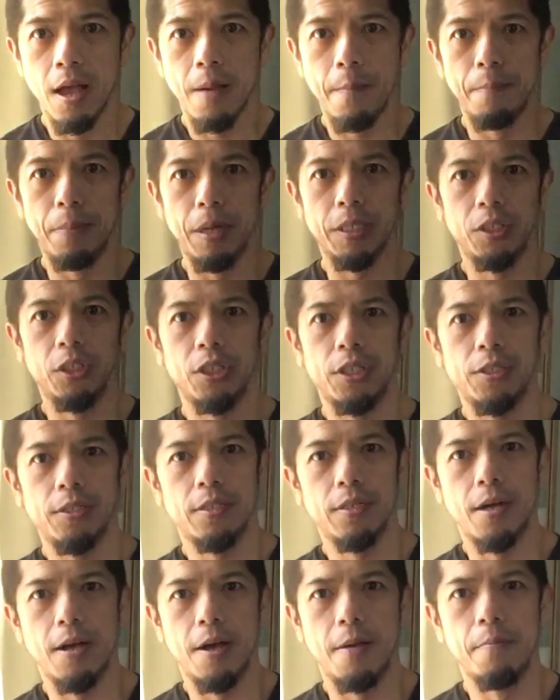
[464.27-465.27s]
but just
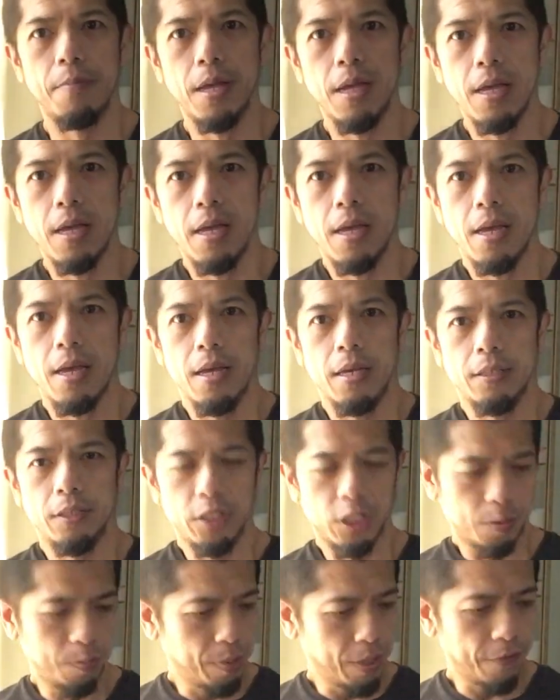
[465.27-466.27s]
um,
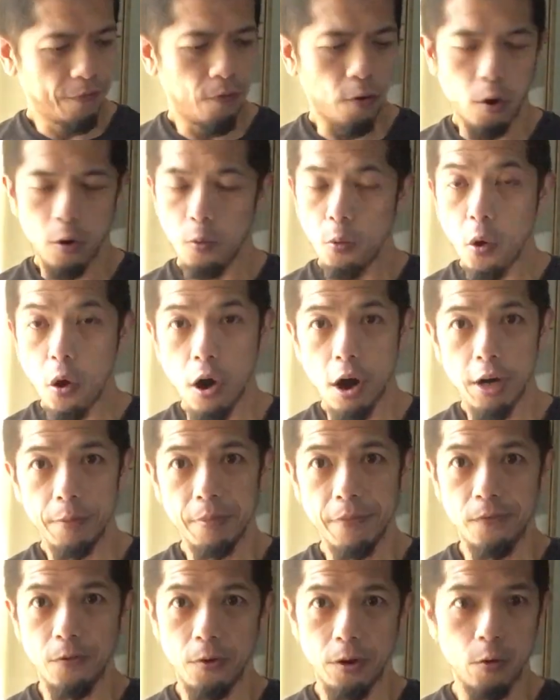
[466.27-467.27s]
just be forewarned
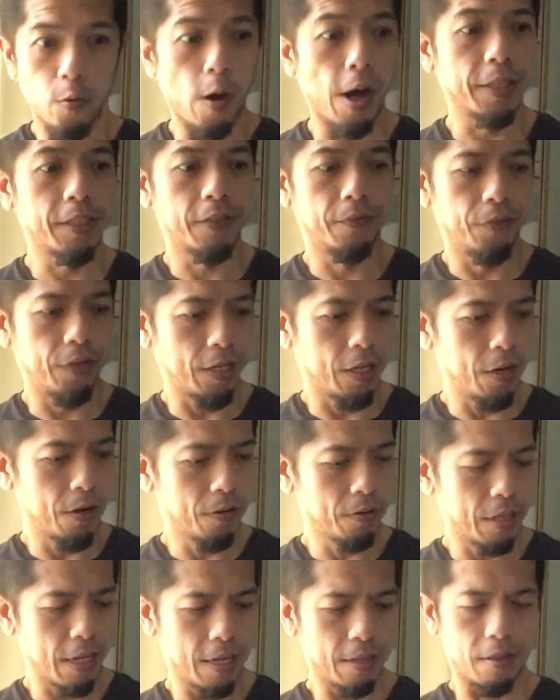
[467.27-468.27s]
before you watch the video
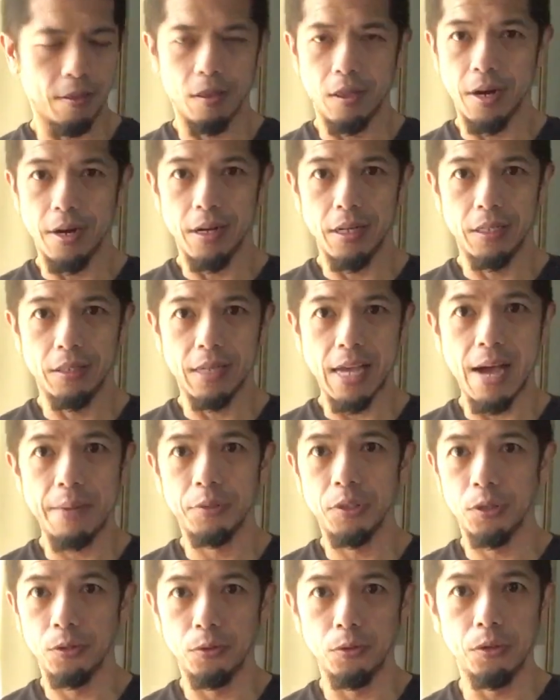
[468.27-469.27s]
that there is
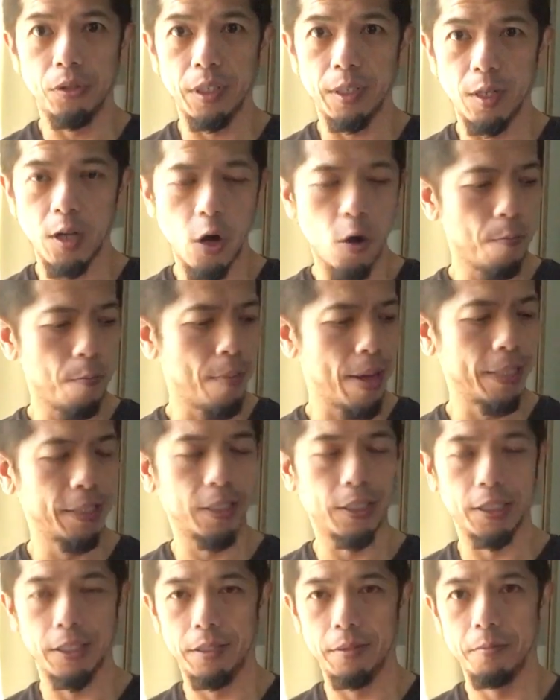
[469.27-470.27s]
absolutely no
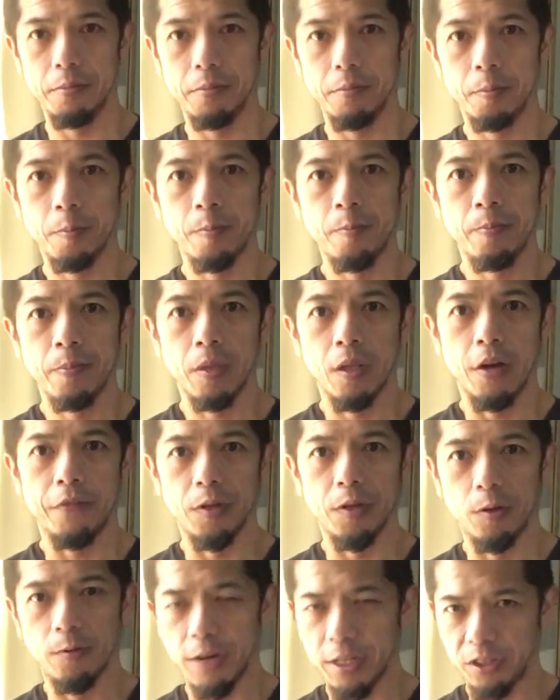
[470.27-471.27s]
mention of
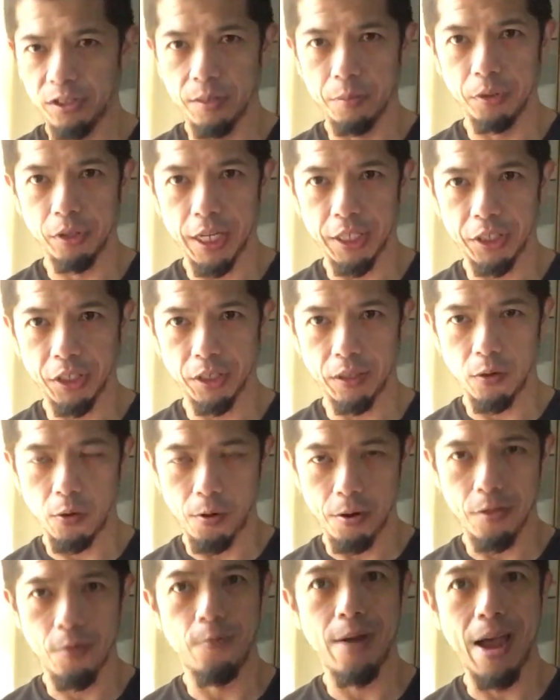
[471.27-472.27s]
the Great Tribulation
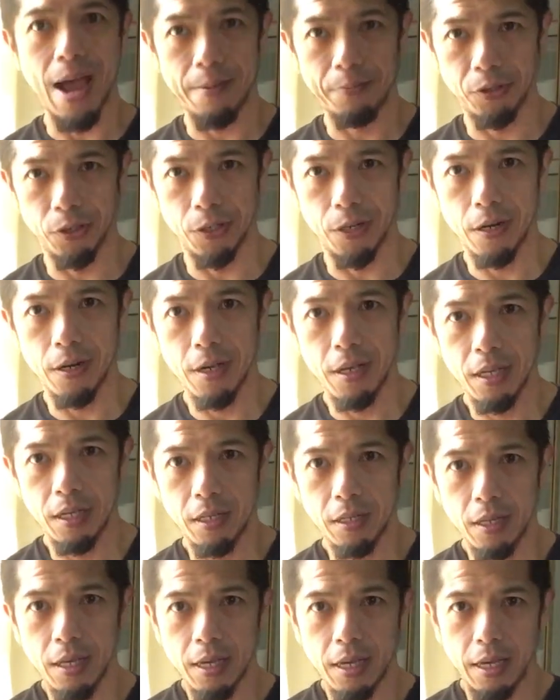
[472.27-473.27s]
or the Rapture.
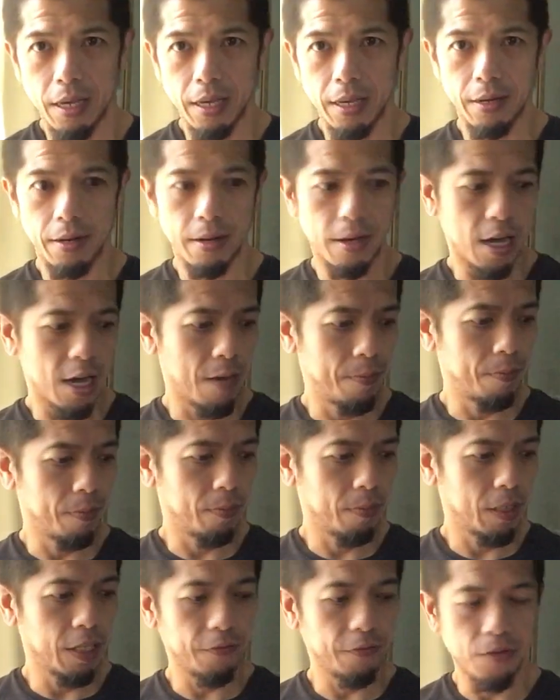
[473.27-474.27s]
And um,
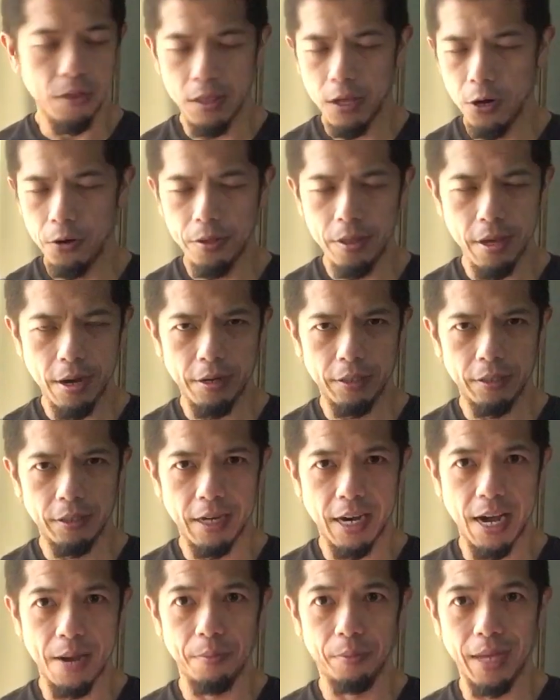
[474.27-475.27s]
even though their
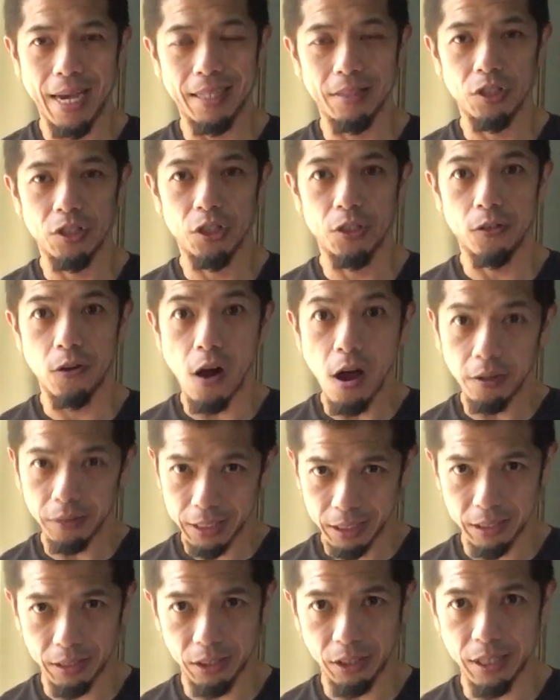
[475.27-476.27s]
timeline strongly
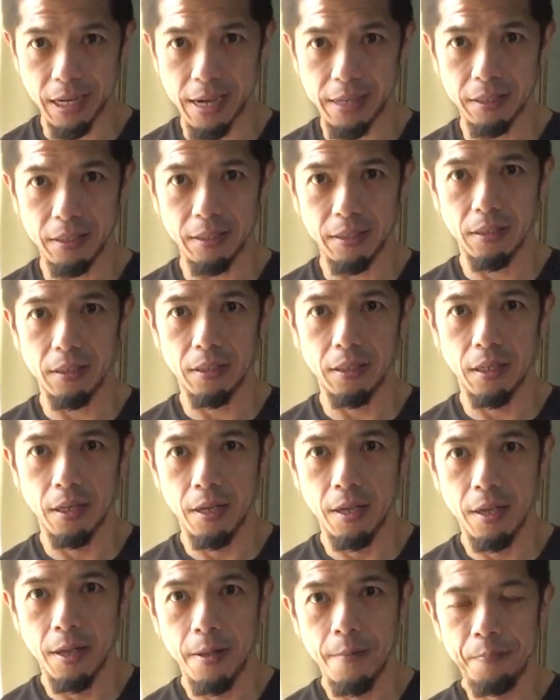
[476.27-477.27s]
suggests
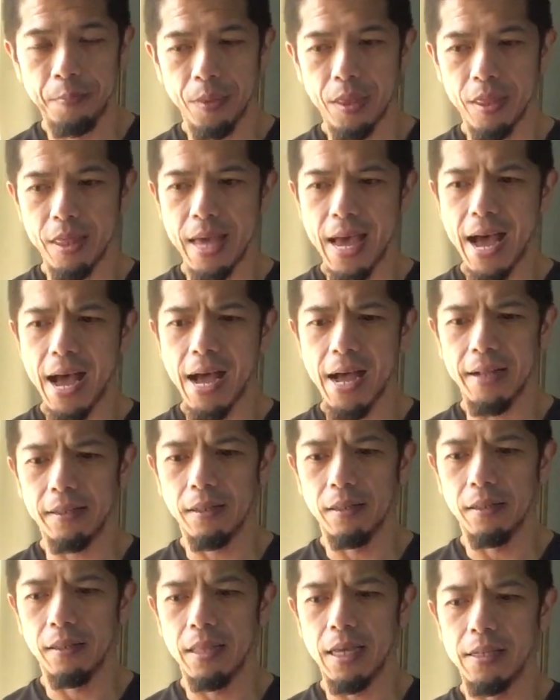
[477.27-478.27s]
that
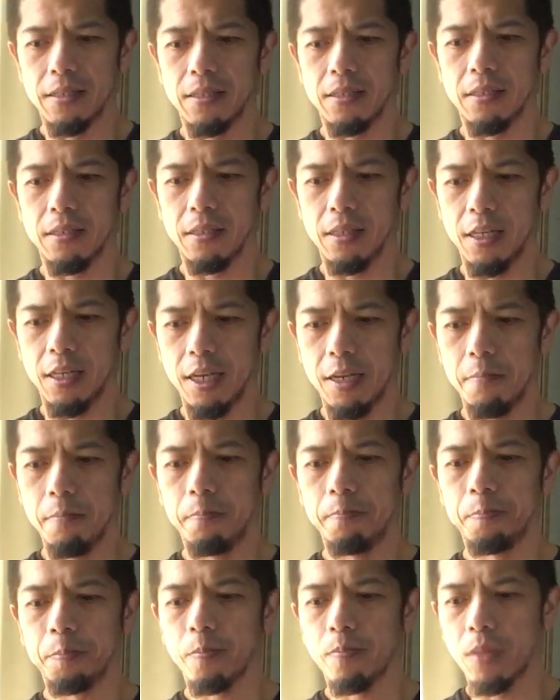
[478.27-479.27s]
they seem
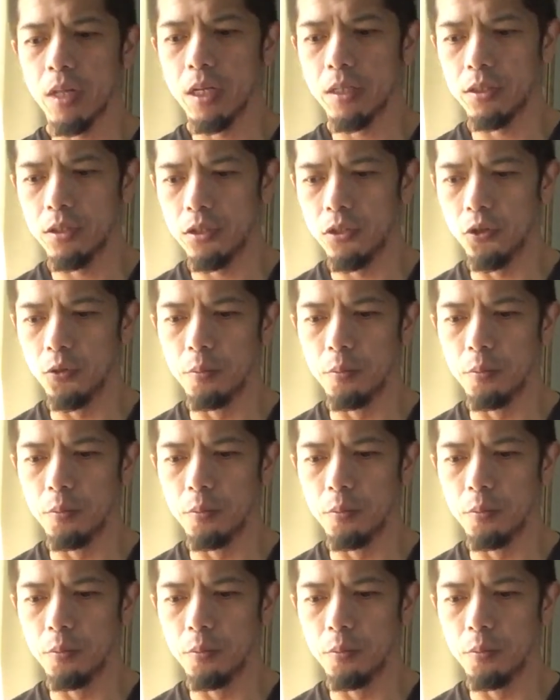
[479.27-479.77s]
to